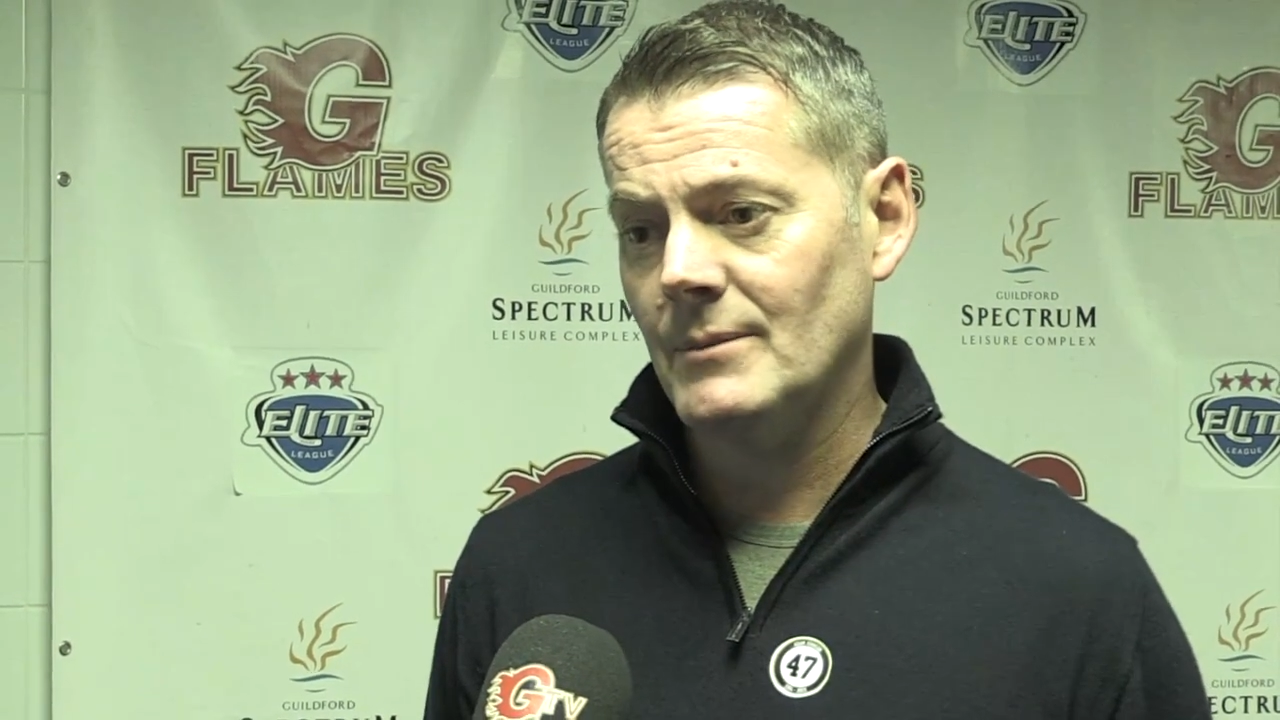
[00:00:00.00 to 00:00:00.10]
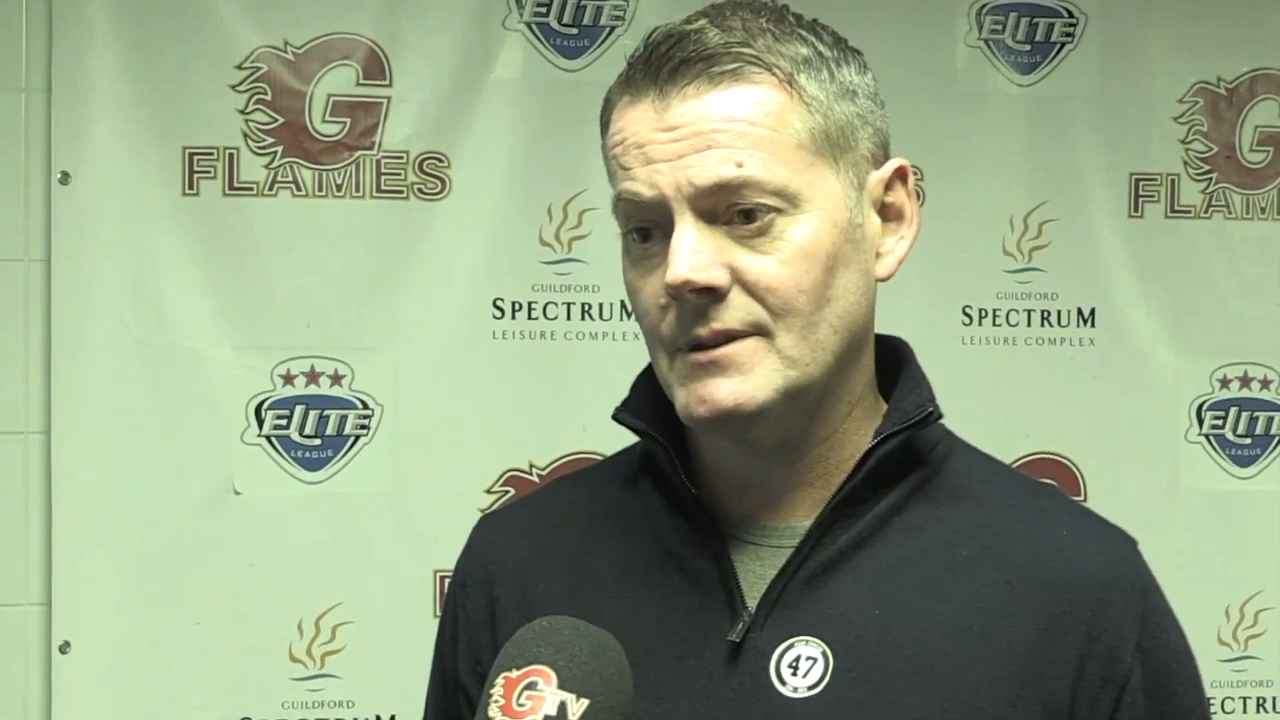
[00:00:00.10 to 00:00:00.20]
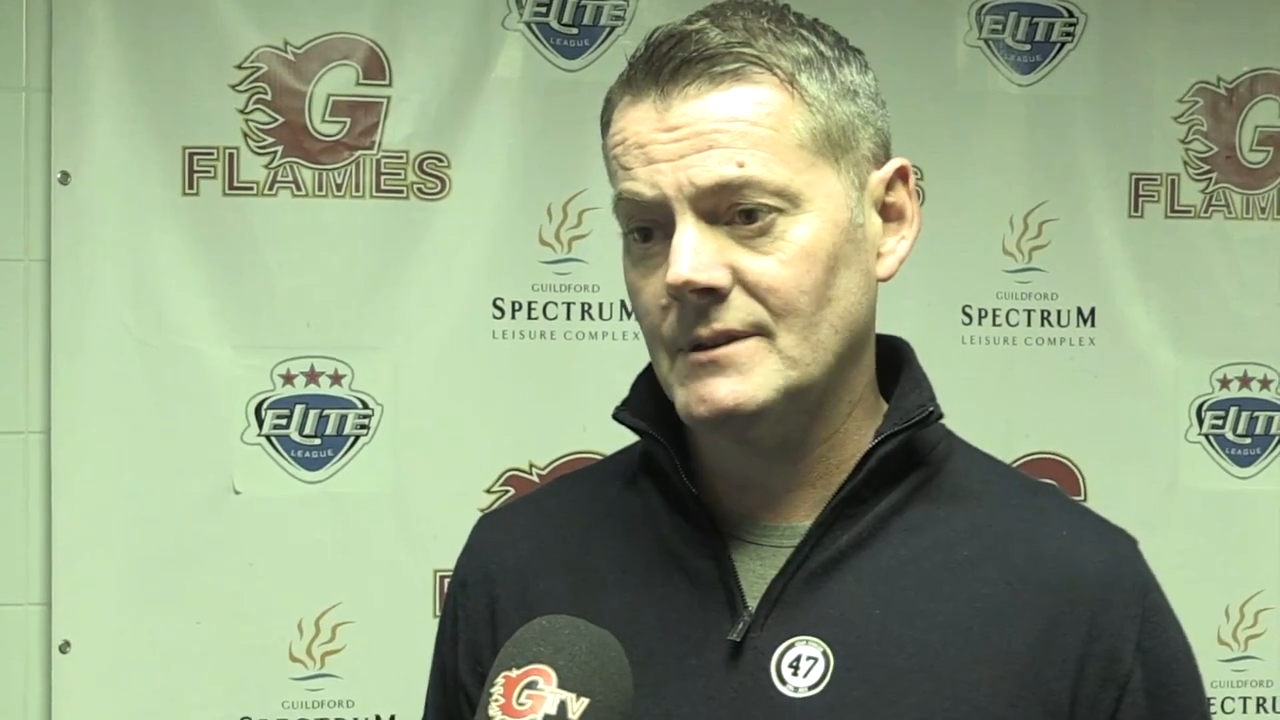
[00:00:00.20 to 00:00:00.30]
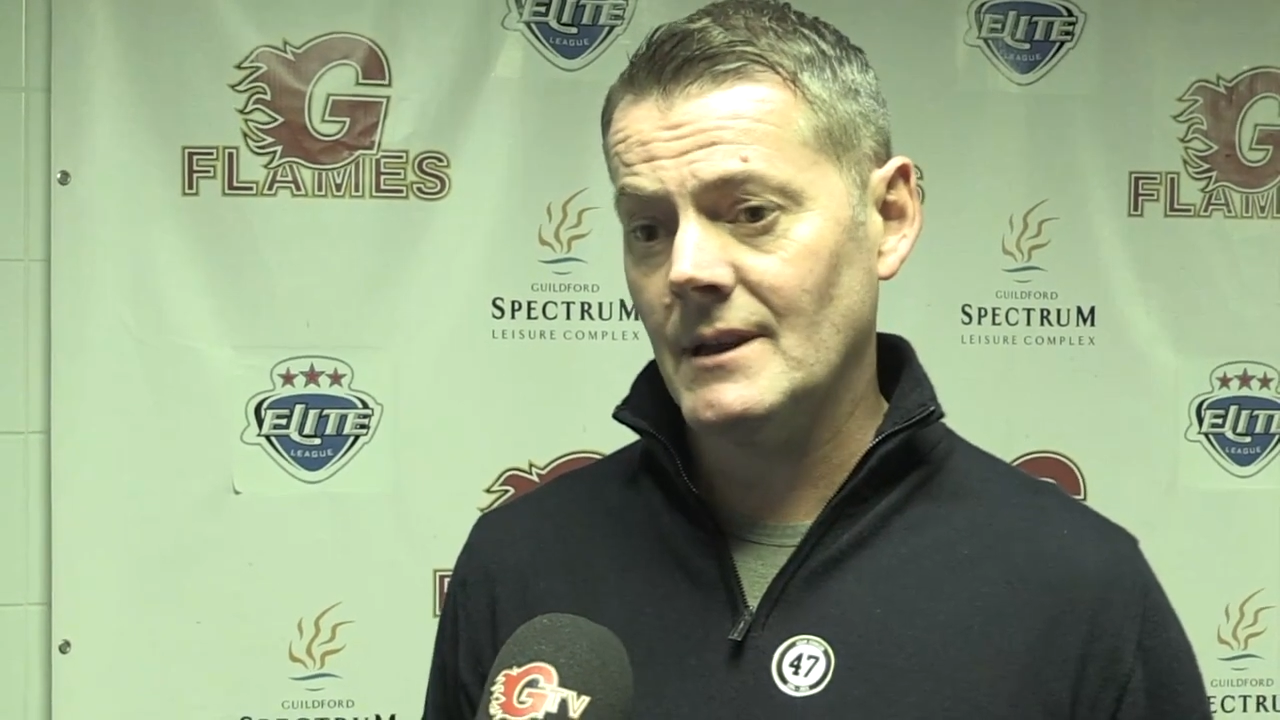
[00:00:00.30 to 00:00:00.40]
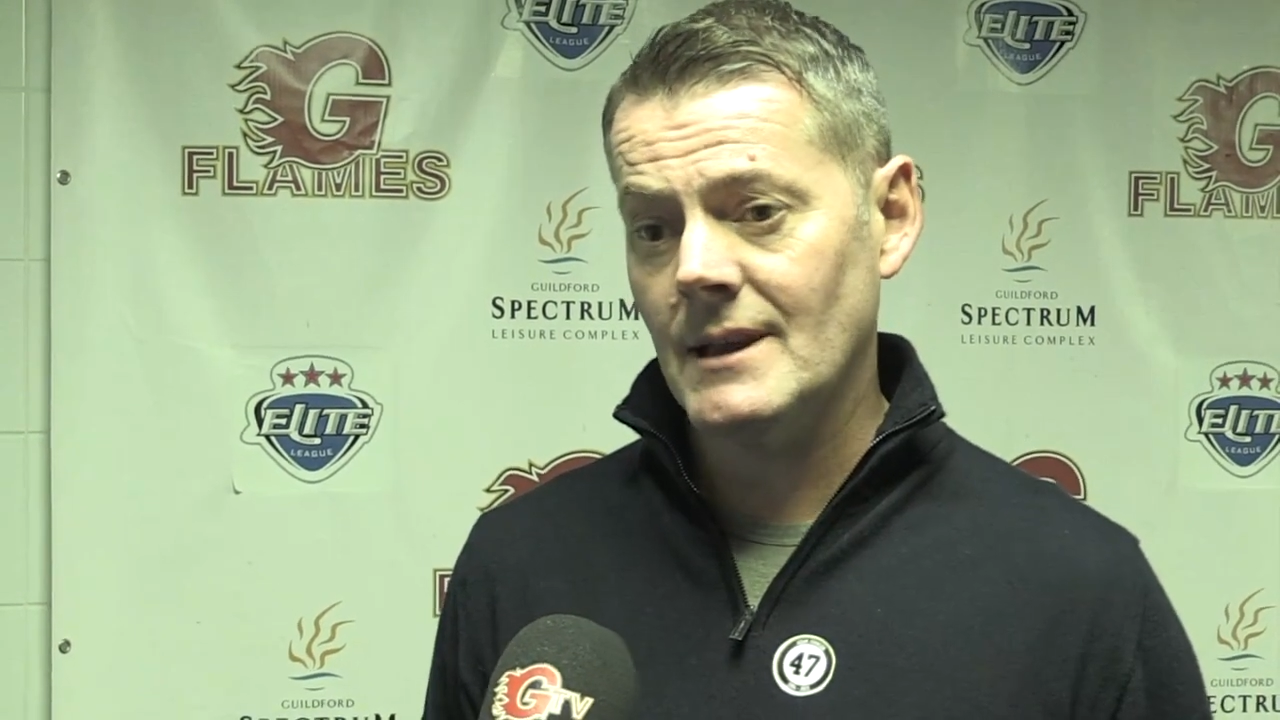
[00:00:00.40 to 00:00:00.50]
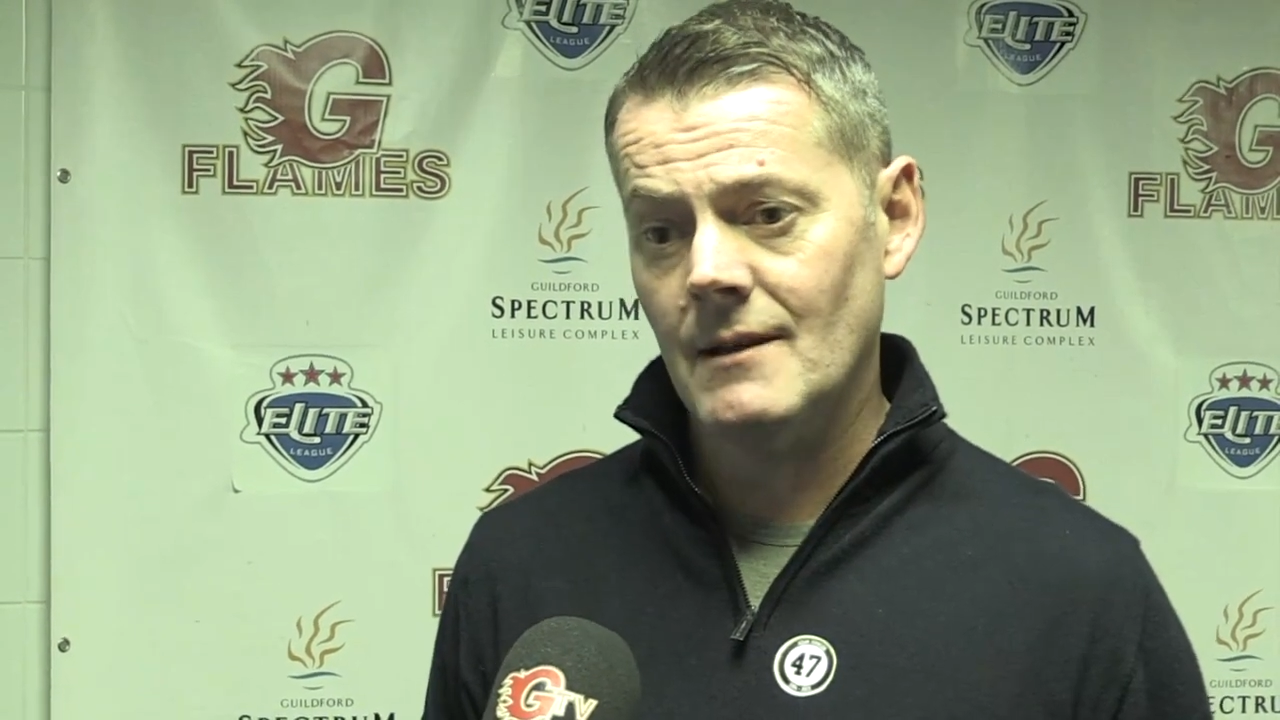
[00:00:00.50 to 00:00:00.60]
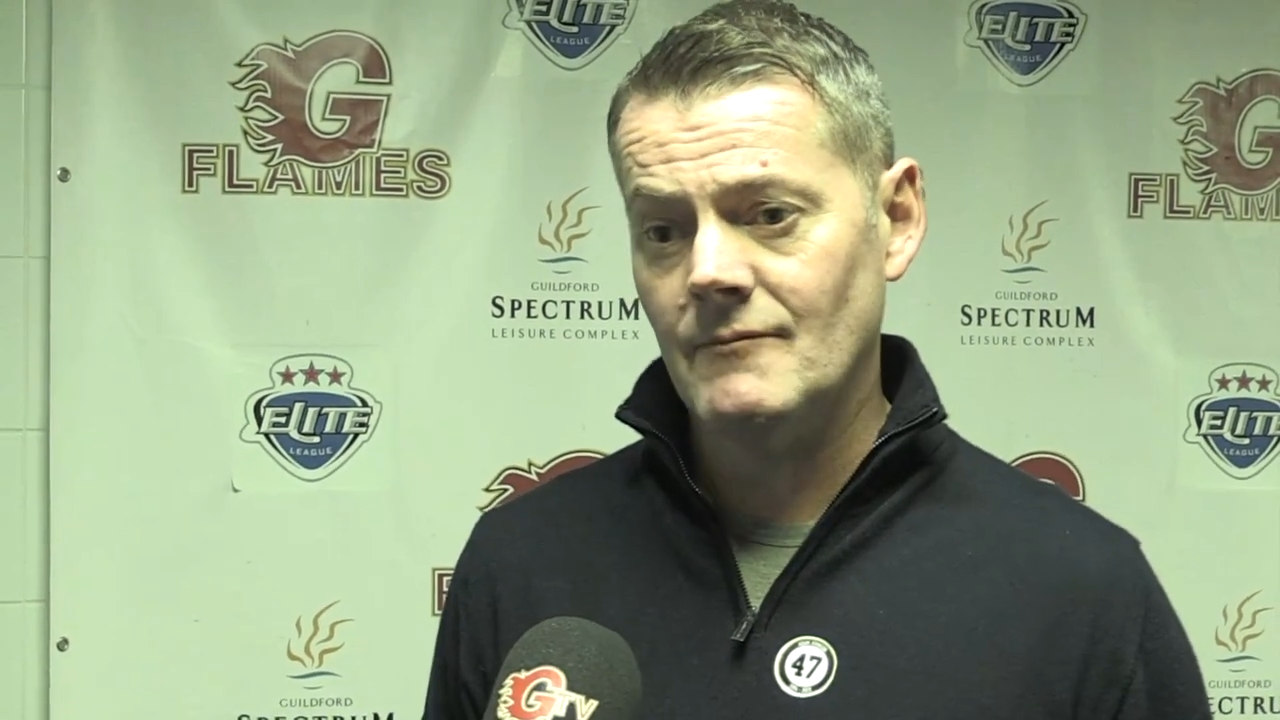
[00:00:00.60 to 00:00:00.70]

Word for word: But, uh, yeah,